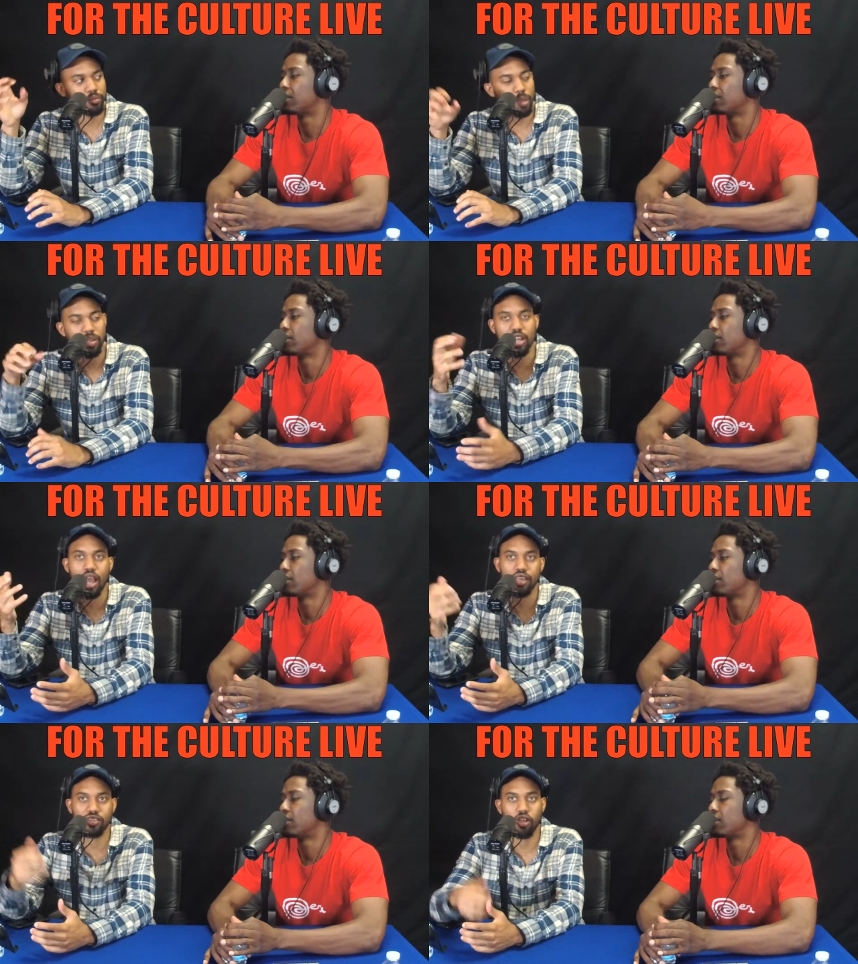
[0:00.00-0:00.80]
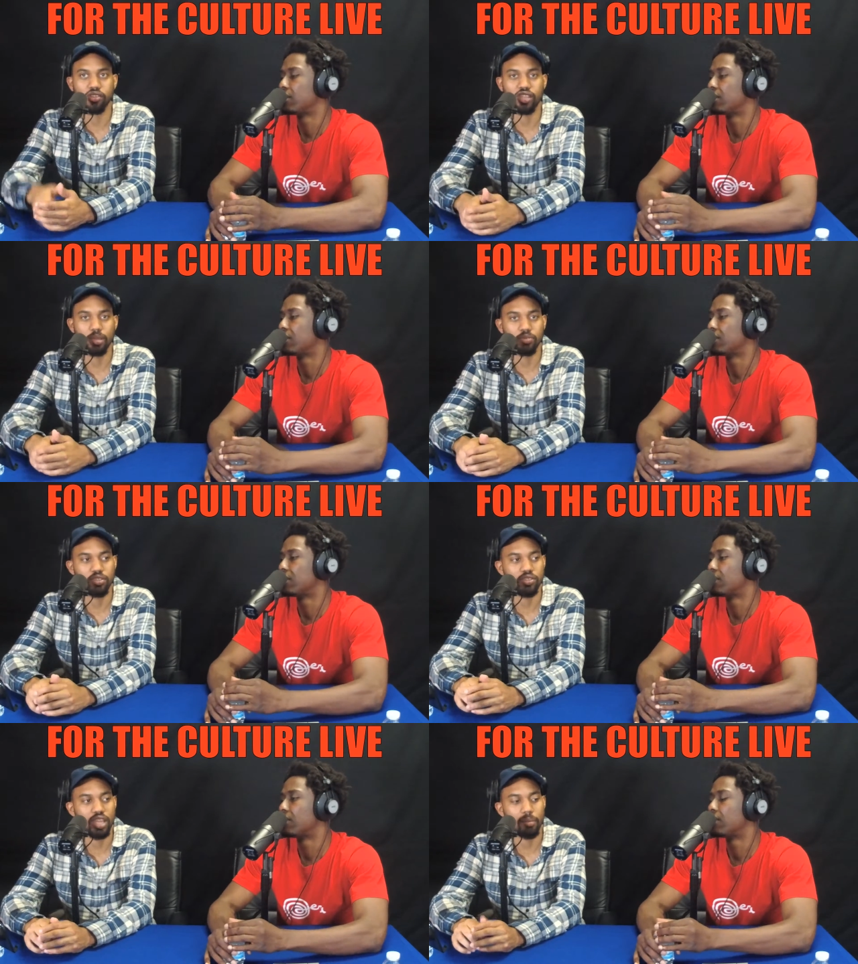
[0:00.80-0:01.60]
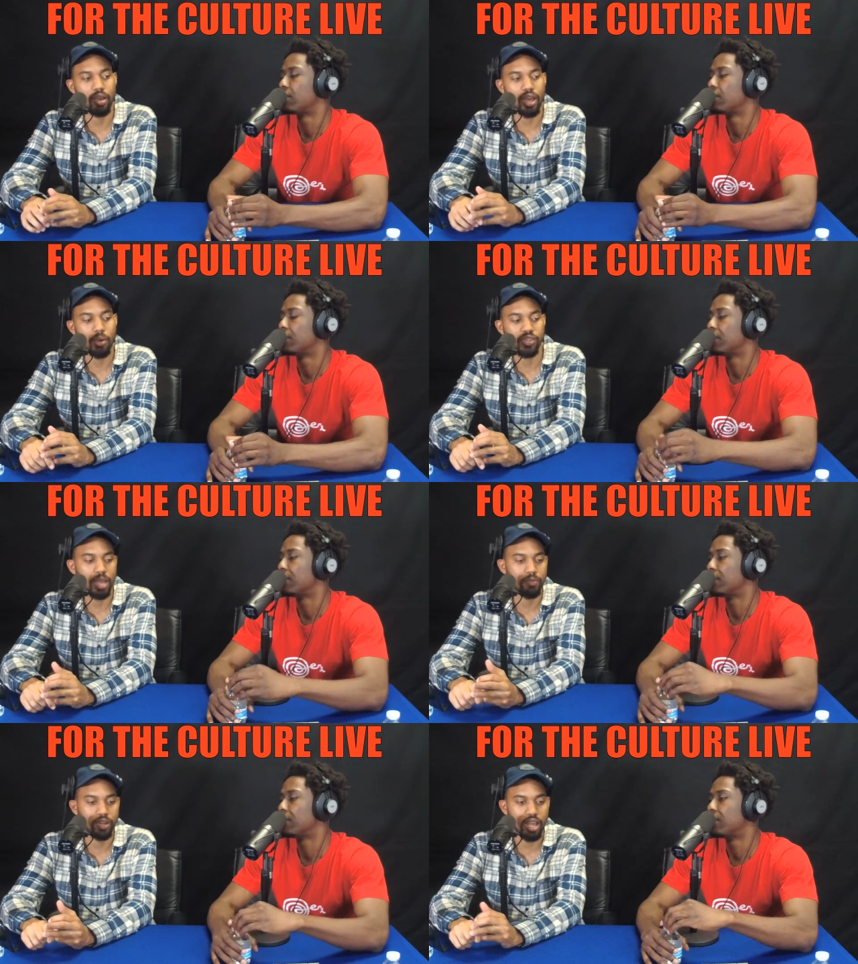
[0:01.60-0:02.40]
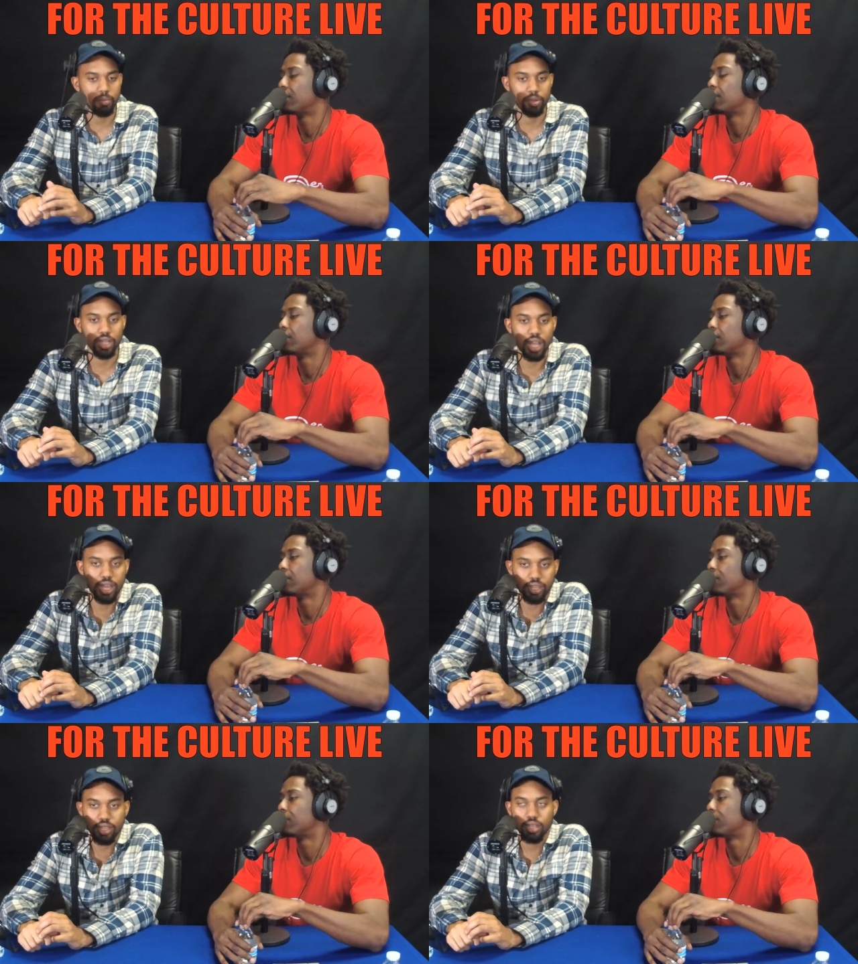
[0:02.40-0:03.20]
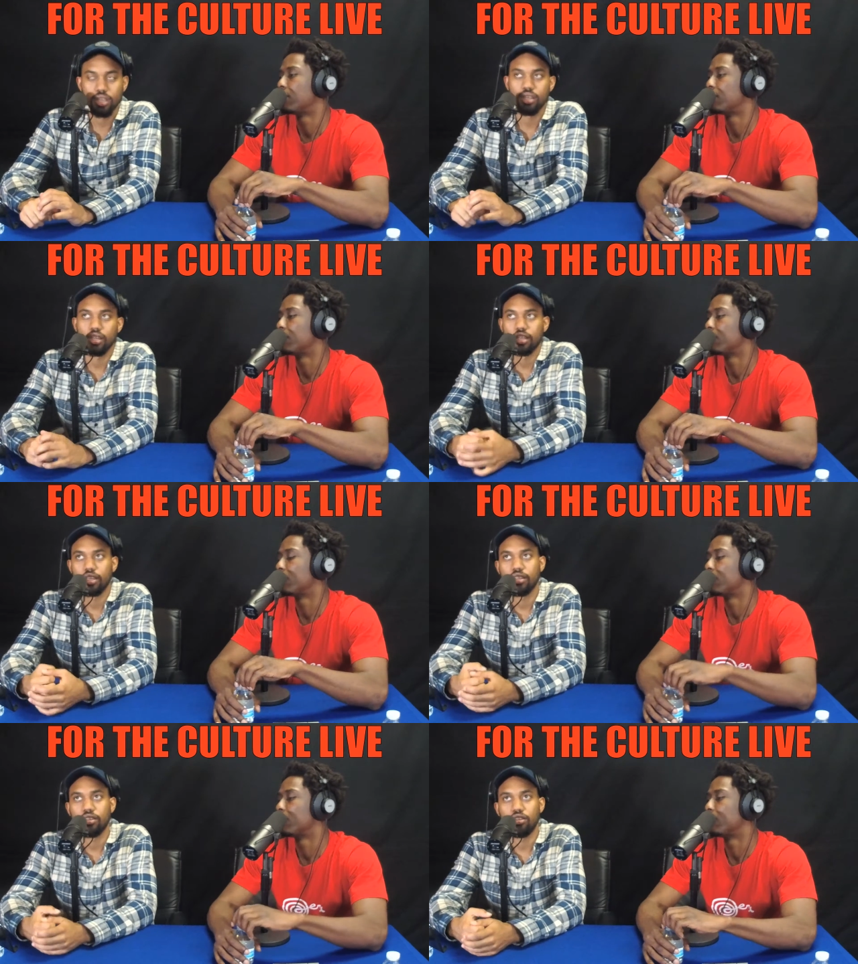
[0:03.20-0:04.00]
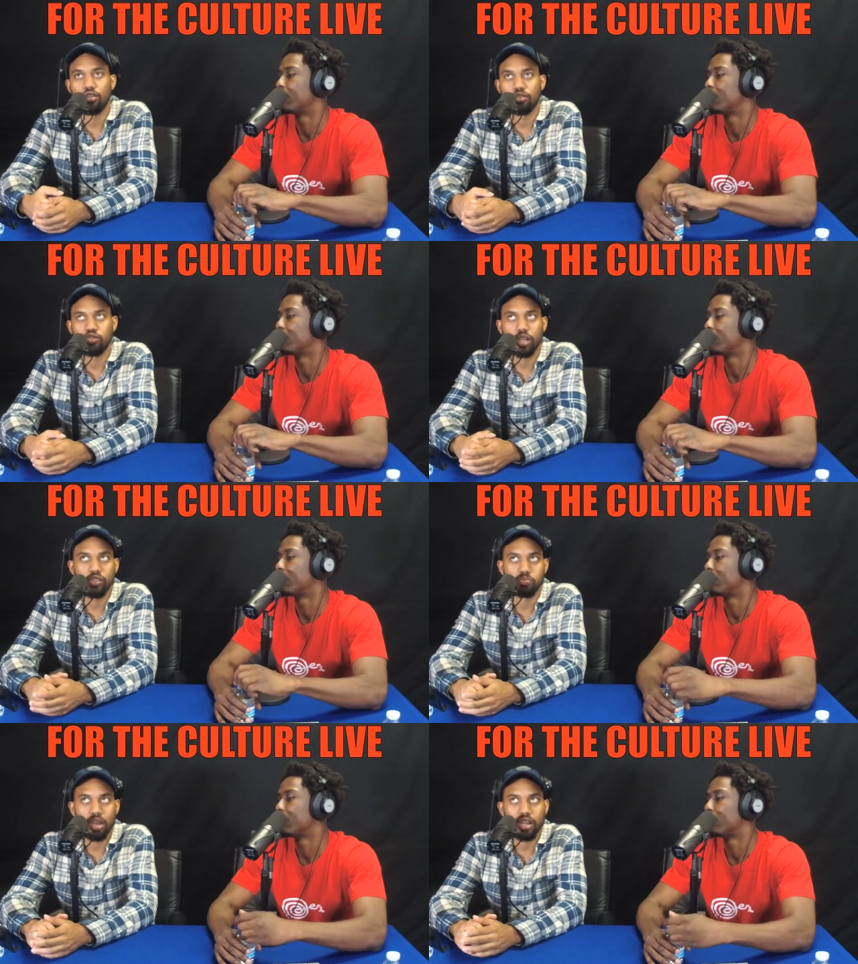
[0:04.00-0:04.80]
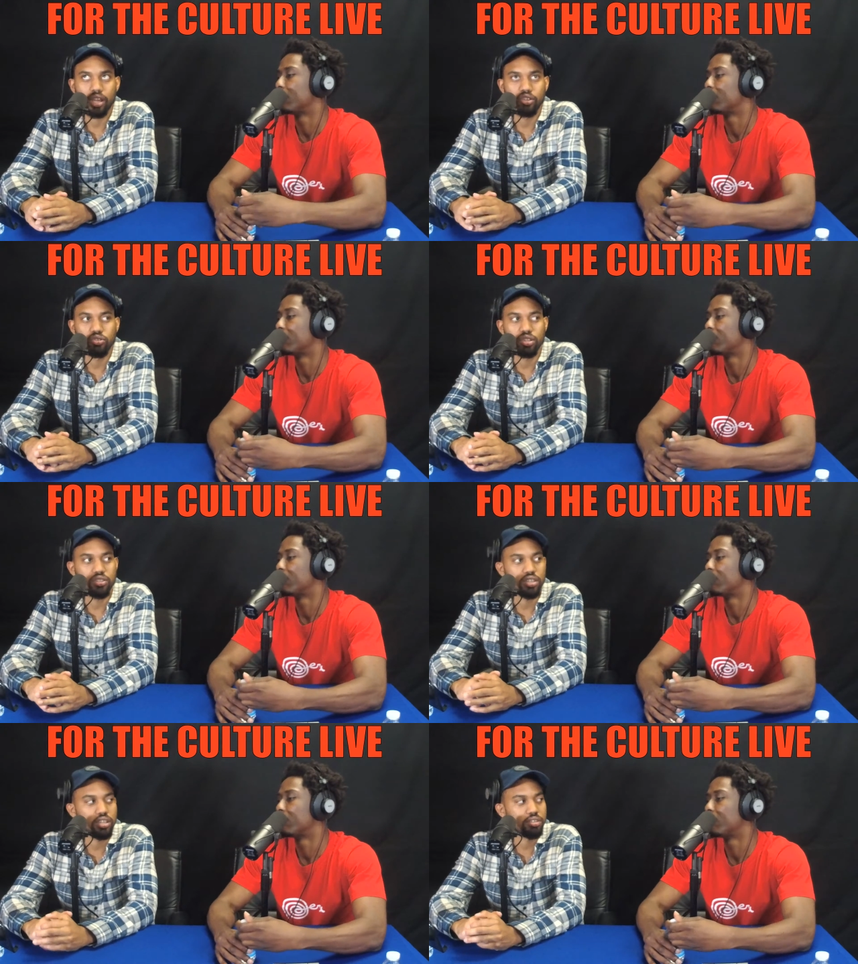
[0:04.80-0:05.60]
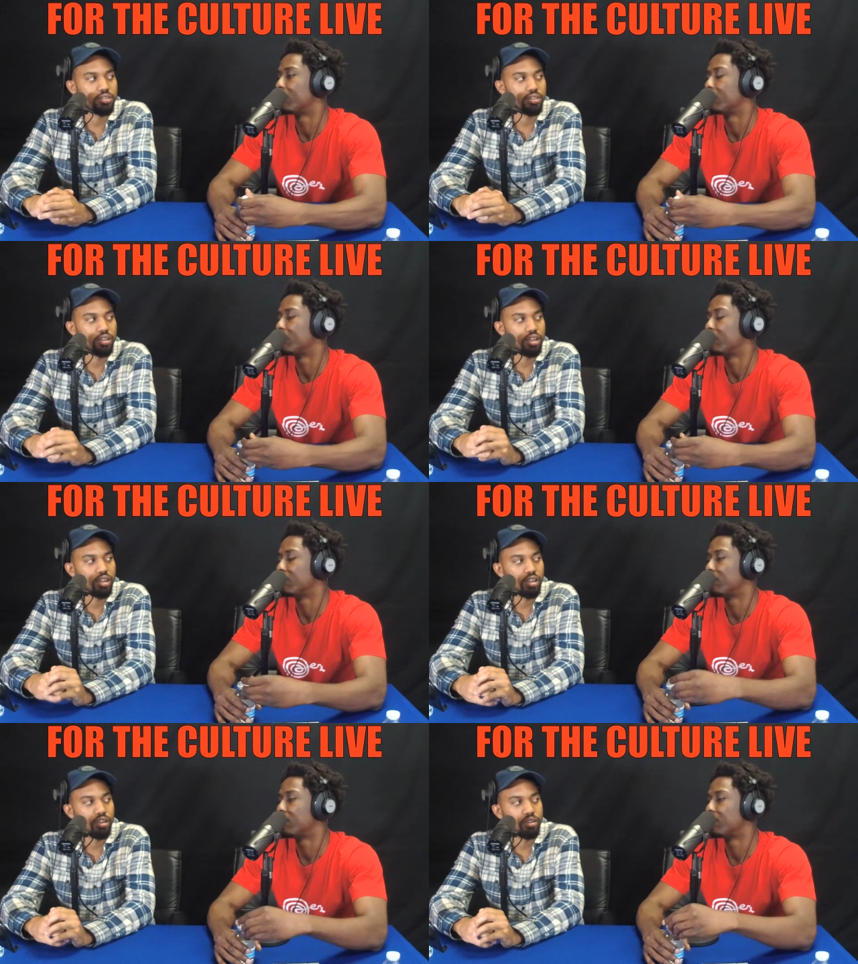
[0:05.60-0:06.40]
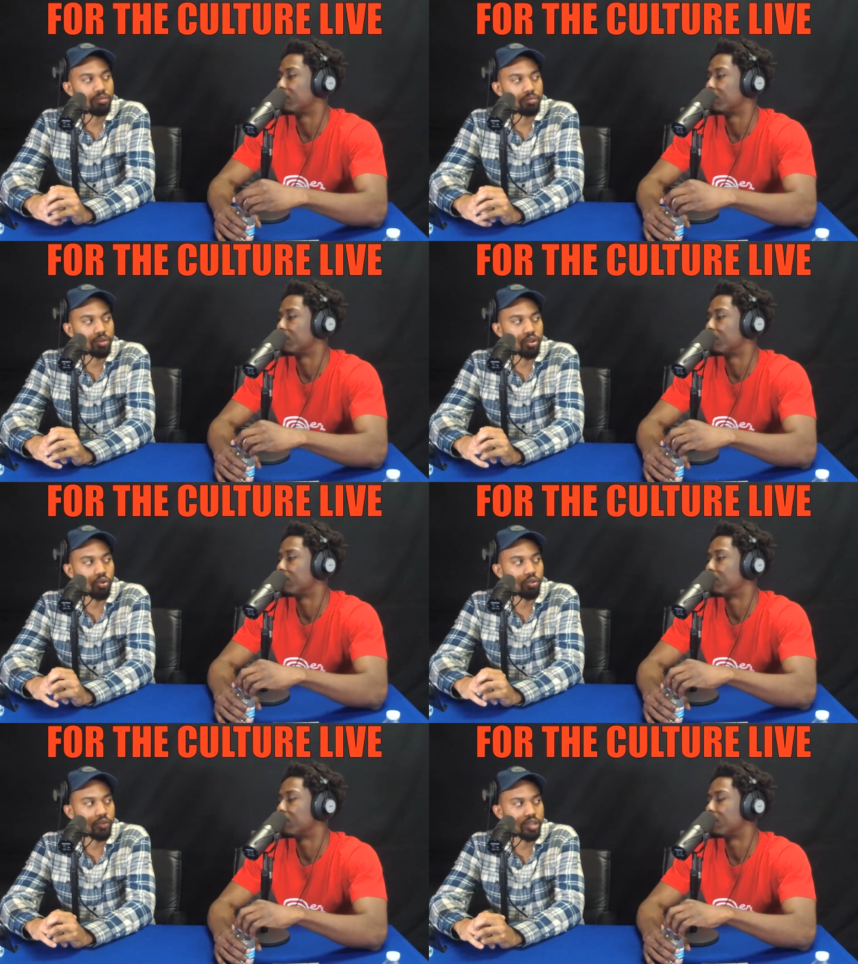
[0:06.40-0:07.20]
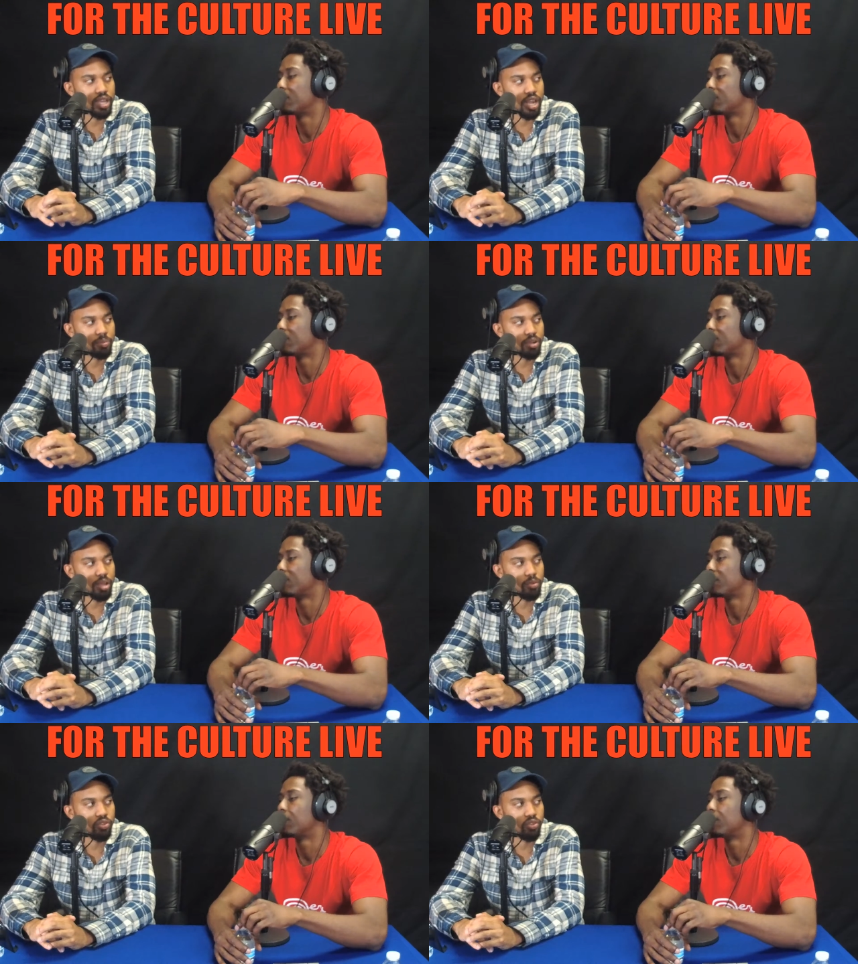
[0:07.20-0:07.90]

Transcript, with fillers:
Speaker 1: I mean, Nas Lost Tapes just came out. I was hyped yeah. for that, but like you know, Drake is probably not gonna do this year. Mm-hmm. Um, Cole already kind of put out